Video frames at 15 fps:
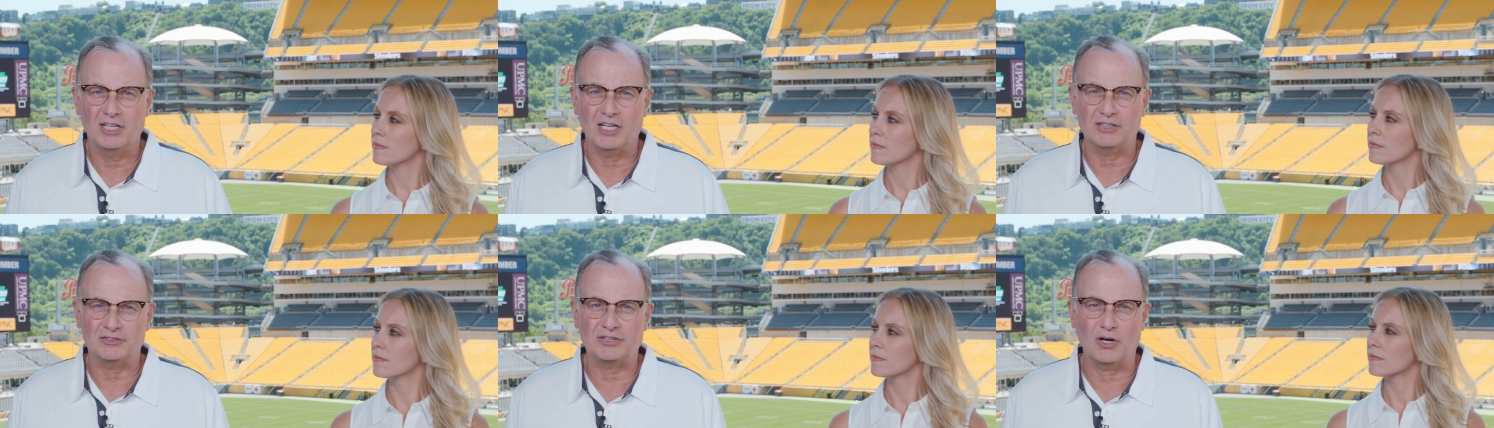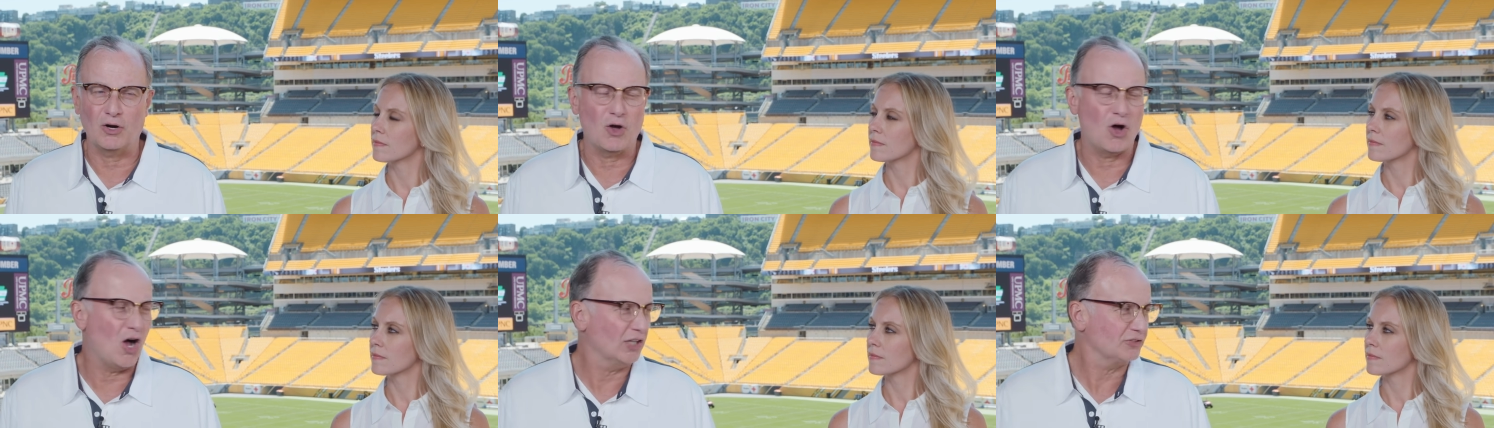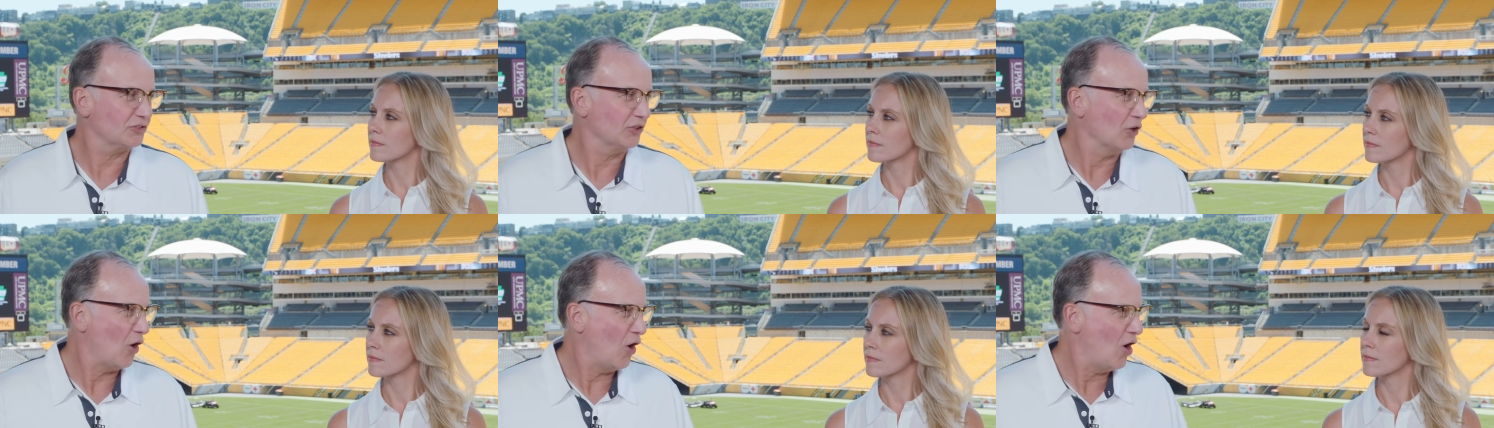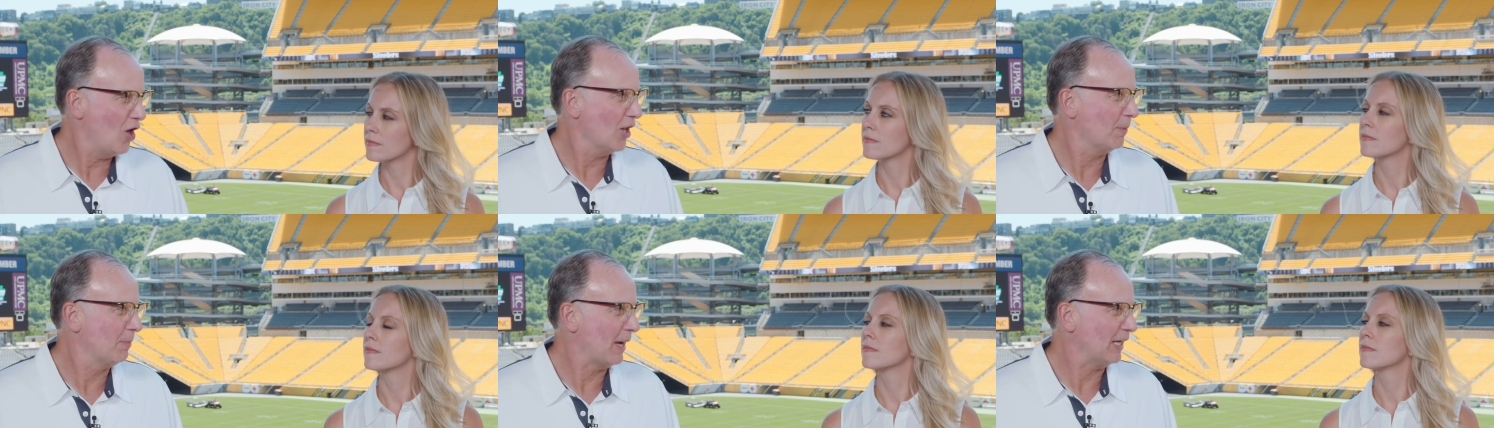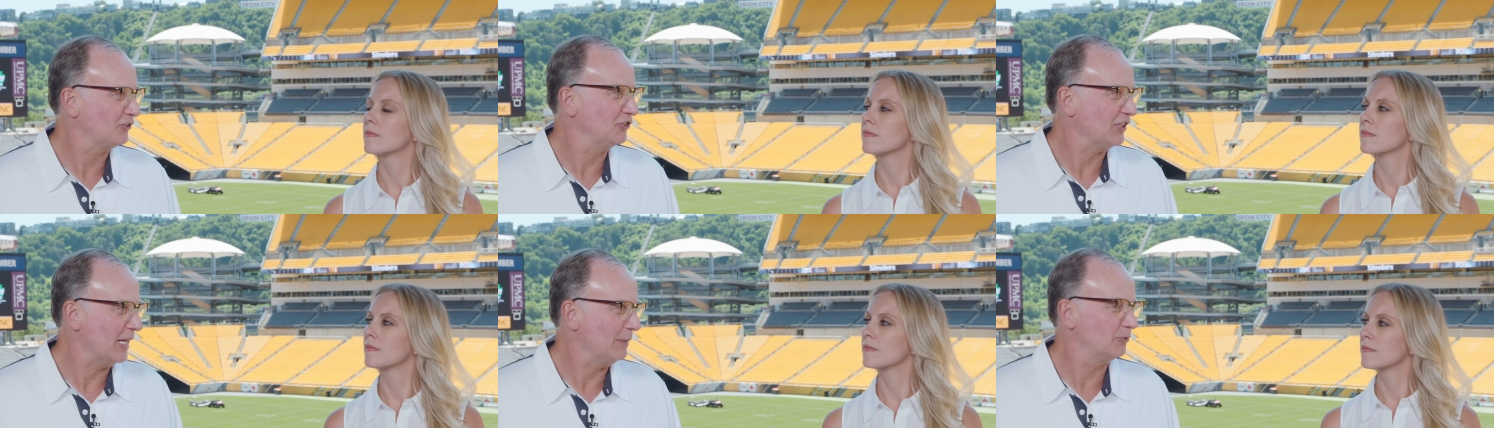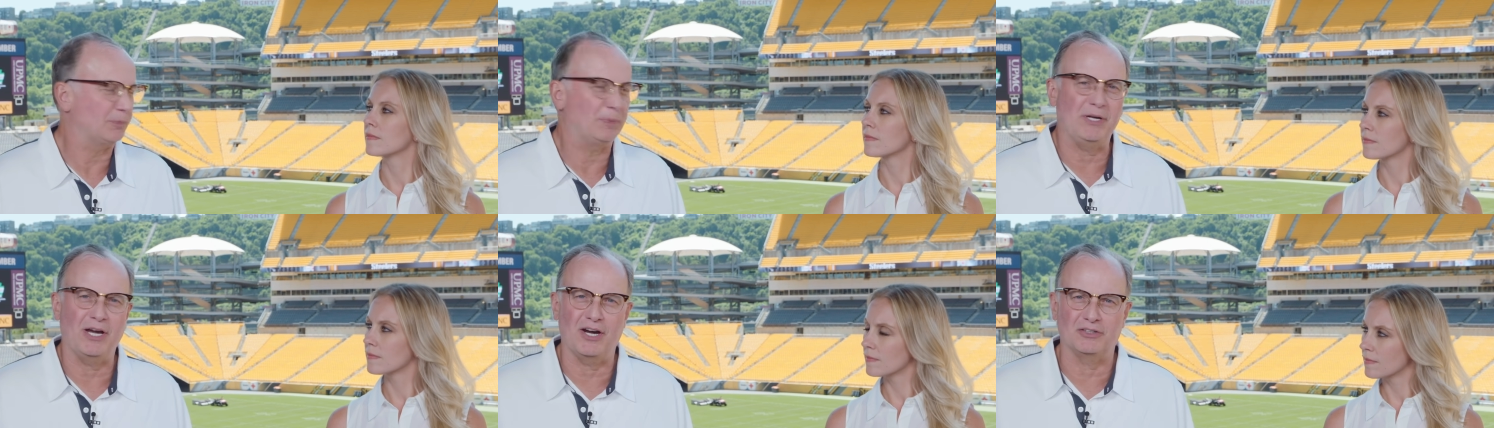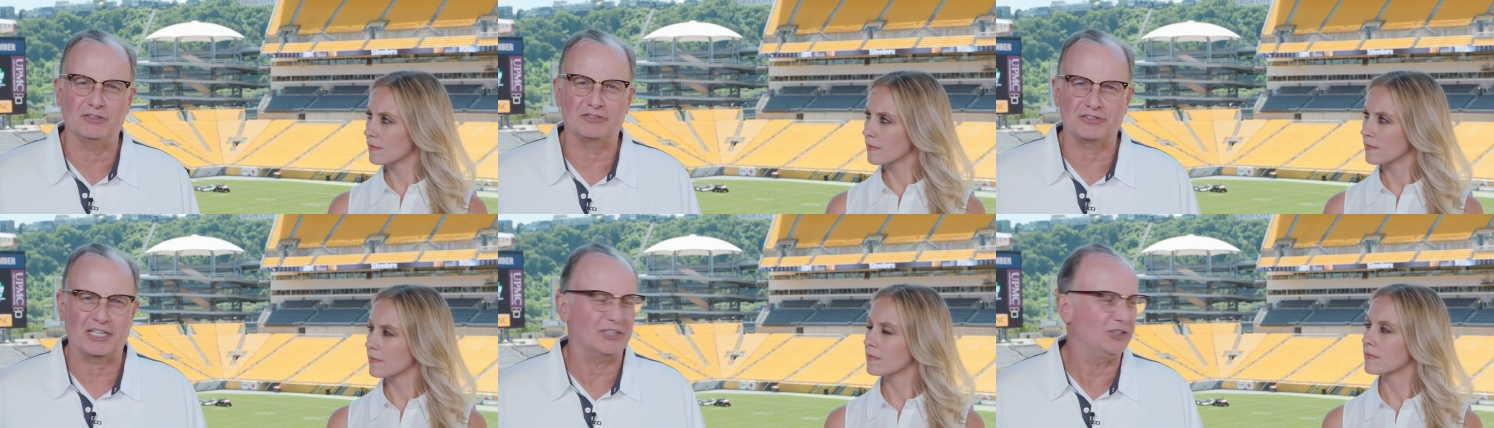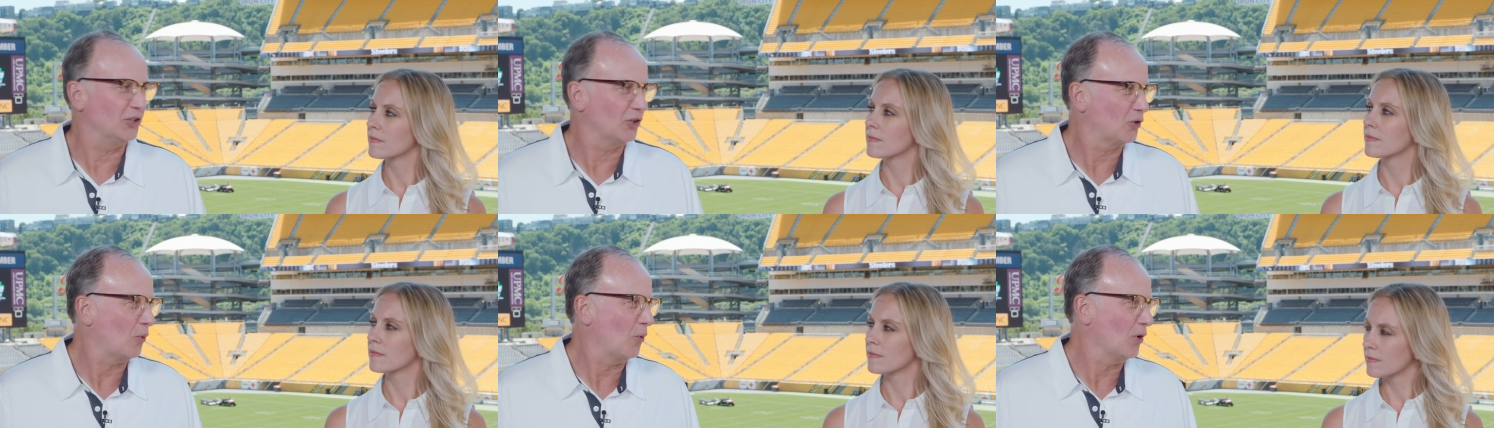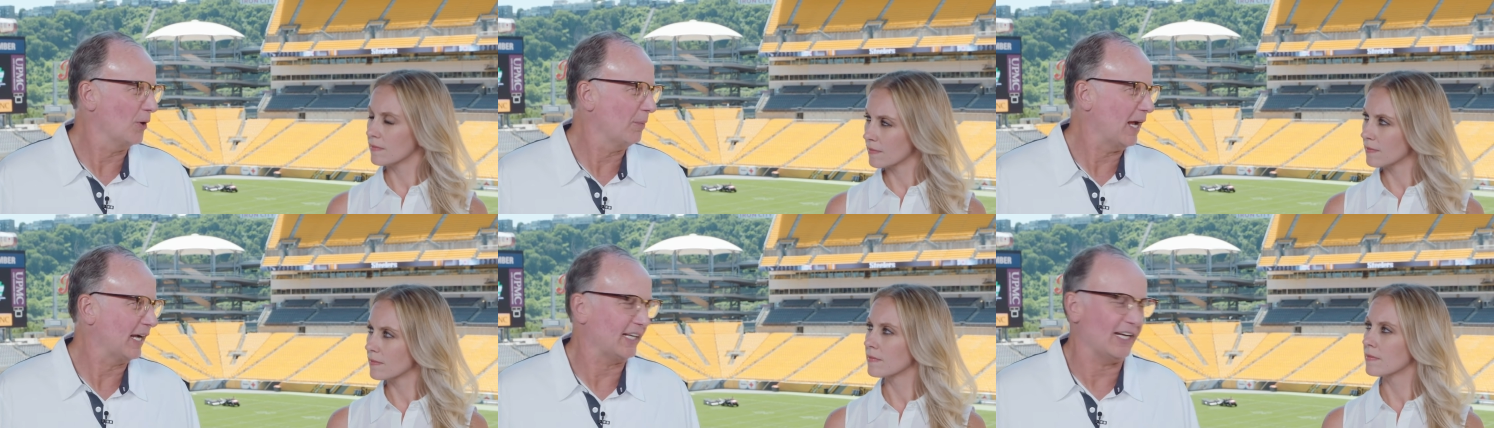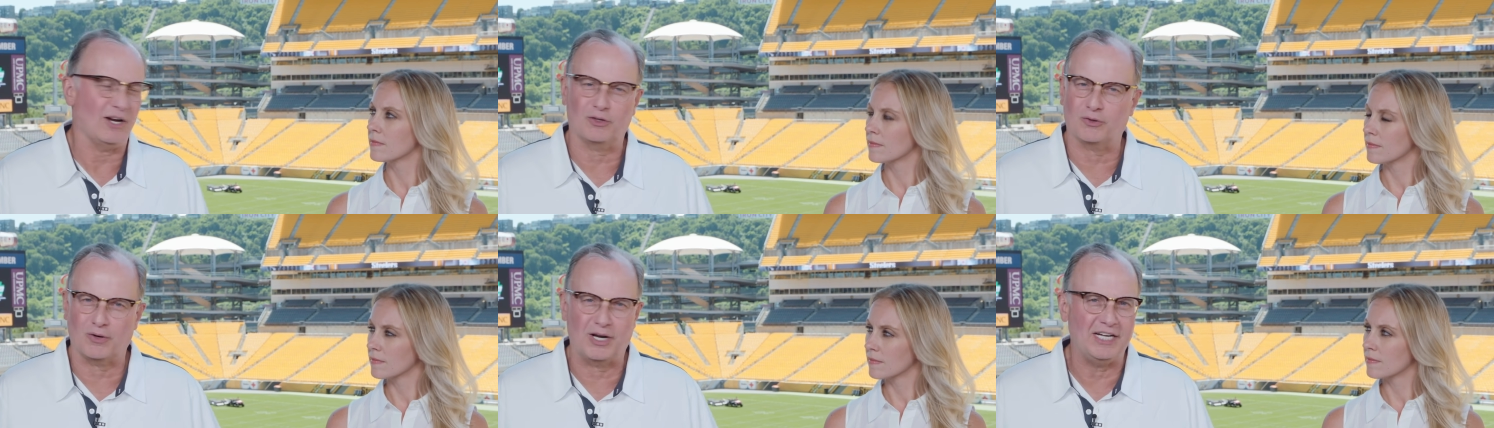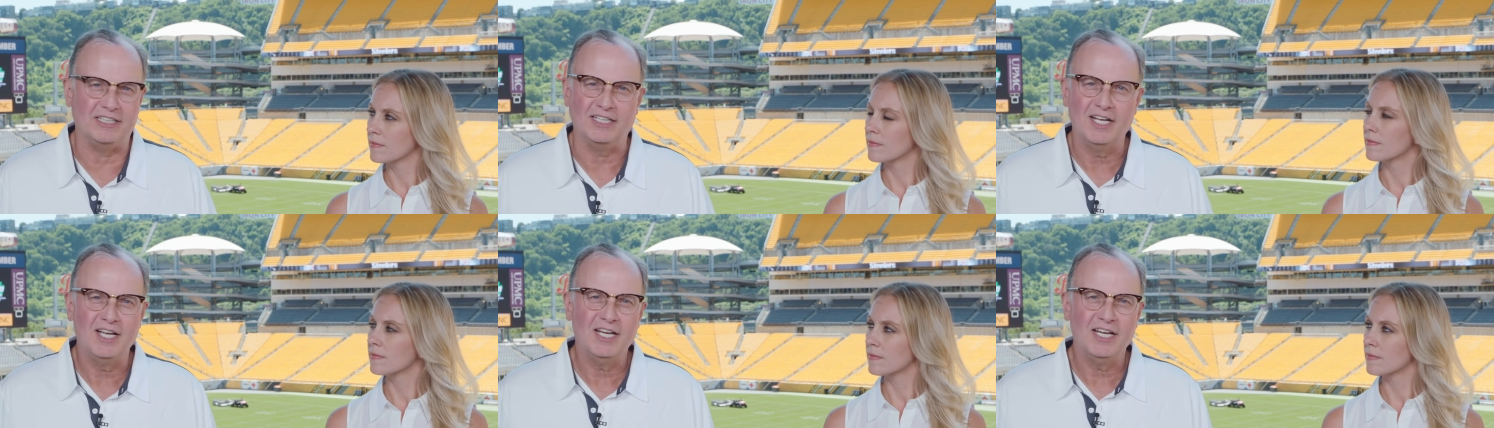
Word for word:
Speaker 1: uh, Teryl Austin, all about James Pierre, the second-year cornerback, and how great